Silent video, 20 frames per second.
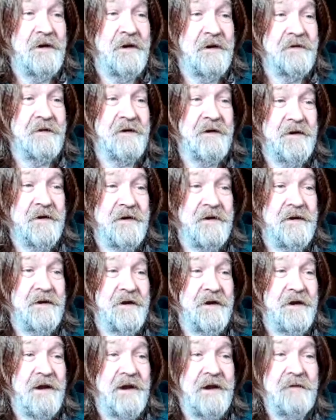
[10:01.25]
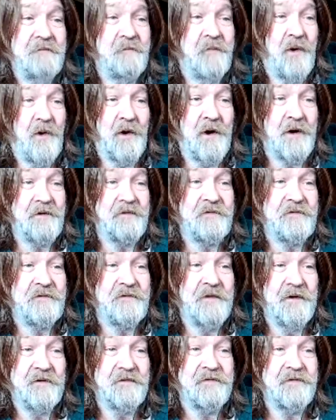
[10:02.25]
into 8 parts,
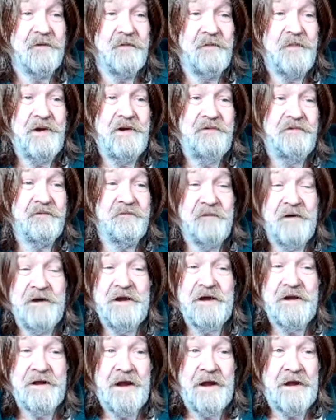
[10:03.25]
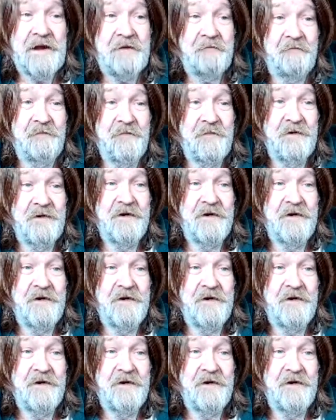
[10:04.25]
thus the piece of 8 name,